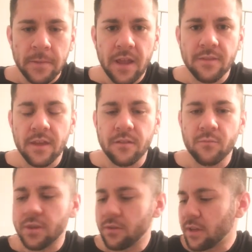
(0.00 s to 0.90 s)
and then
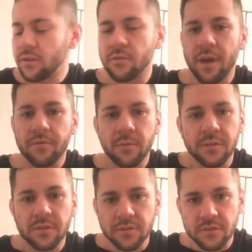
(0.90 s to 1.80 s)
what you can do
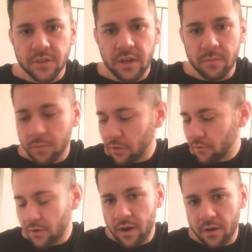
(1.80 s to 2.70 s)
afterwards is just get a blow
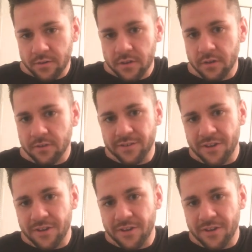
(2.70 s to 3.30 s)
dryer to